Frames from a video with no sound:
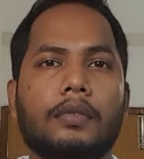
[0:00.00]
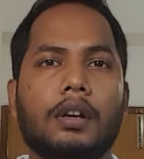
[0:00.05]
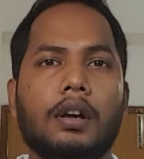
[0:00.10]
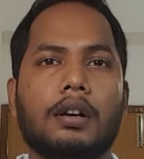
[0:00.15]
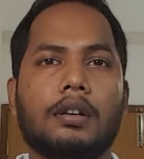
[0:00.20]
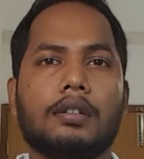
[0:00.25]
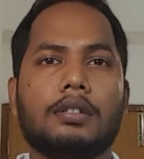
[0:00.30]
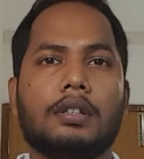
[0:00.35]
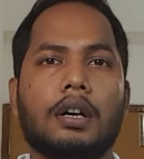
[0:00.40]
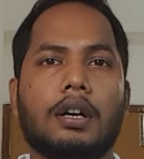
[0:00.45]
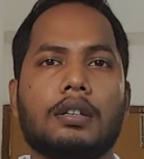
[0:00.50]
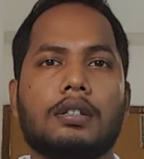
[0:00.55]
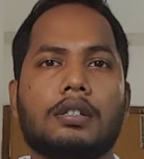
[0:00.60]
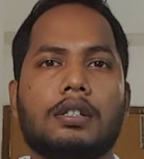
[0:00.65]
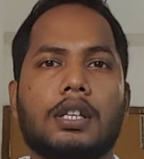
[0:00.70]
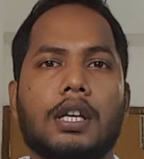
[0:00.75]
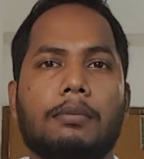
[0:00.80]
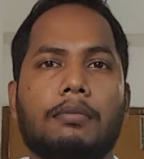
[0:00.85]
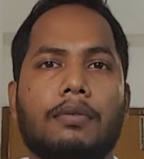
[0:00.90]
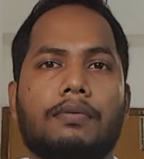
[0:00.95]
are just
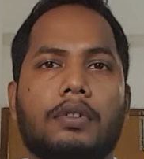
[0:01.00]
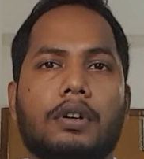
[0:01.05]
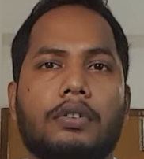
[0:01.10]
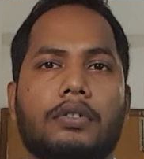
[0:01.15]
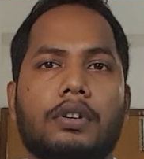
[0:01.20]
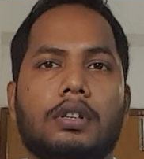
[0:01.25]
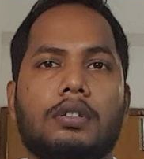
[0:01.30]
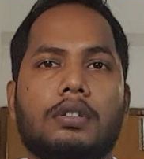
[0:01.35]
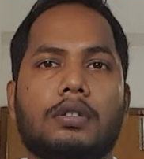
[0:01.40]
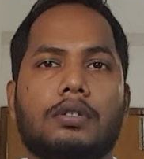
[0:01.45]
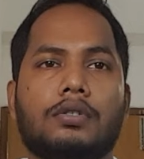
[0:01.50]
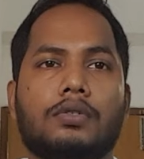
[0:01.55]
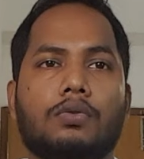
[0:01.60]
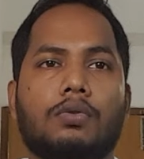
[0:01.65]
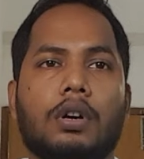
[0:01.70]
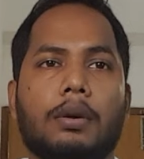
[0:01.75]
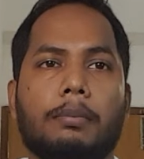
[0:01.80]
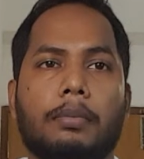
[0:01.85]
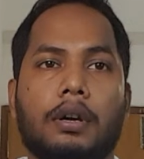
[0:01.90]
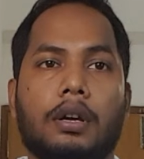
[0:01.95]
some of the reasons
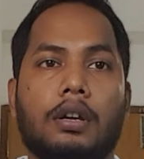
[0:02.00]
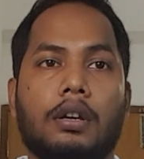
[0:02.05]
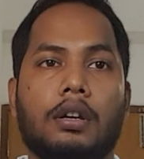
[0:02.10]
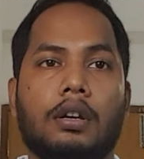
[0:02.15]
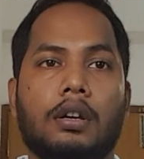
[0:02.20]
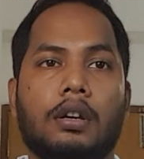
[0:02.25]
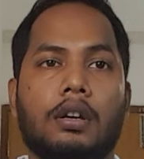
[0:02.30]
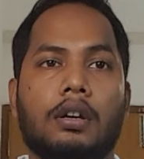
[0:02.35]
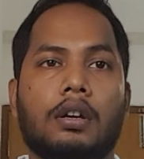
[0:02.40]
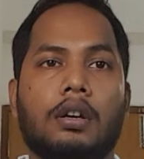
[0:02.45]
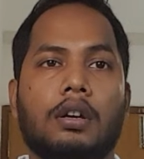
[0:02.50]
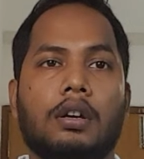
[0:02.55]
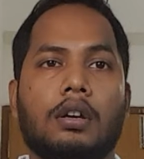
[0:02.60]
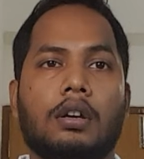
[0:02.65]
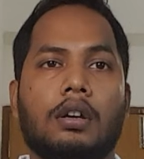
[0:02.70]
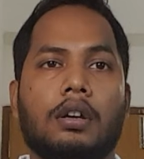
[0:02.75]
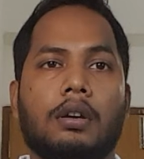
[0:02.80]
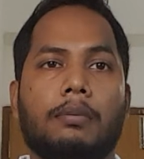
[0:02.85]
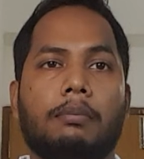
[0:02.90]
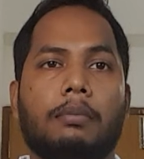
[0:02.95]
why
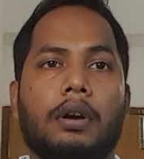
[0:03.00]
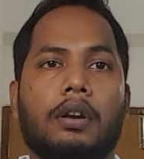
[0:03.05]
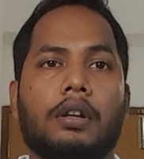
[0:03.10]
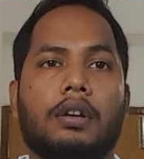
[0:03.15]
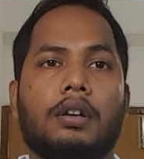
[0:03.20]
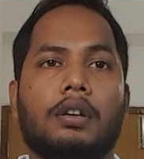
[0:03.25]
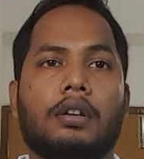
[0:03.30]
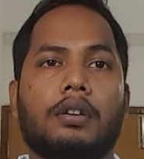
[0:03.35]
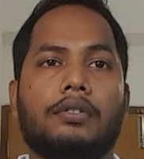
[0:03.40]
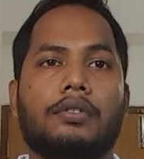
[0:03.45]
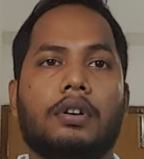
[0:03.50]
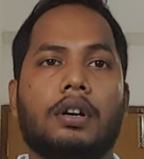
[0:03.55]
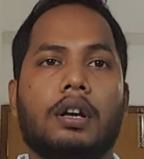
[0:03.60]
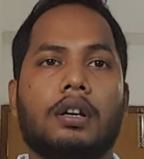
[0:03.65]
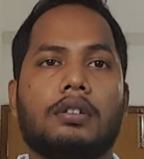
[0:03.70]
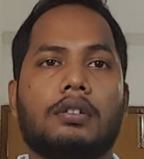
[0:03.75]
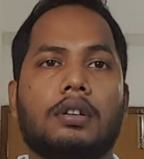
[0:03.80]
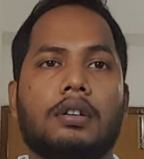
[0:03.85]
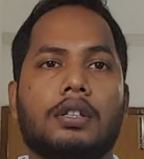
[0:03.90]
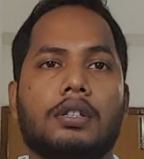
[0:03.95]
many
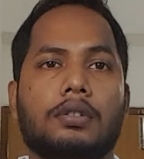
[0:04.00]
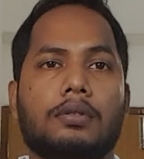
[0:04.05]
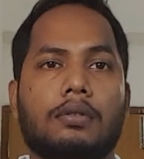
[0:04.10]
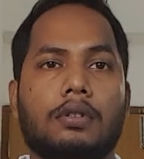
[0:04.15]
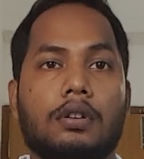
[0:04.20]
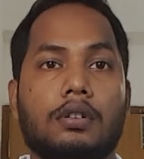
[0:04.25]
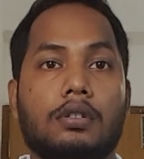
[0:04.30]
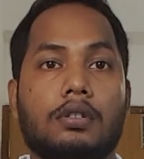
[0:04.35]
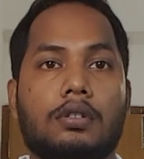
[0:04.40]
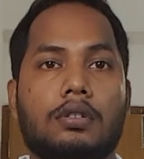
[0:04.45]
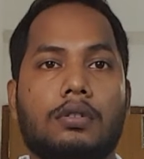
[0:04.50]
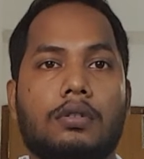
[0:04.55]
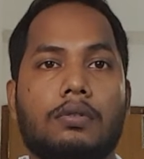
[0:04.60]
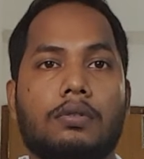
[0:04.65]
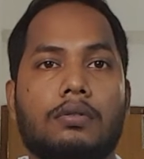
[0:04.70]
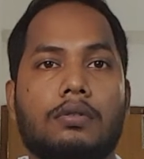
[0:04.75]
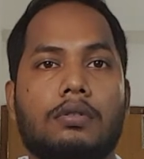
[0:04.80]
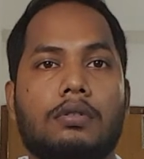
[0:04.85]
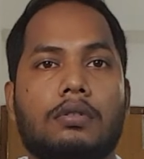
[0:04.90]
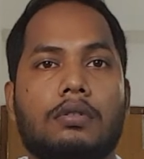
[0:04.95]
international students
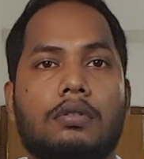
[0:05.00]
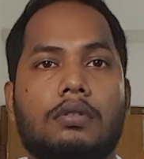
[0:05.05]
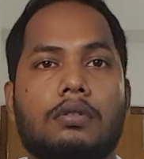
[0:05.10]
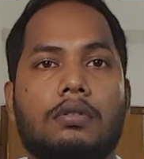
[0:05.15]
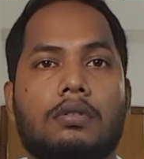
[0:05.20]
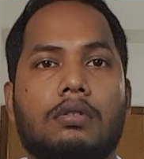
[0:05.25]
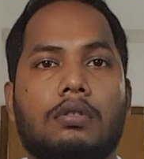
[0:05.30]
choose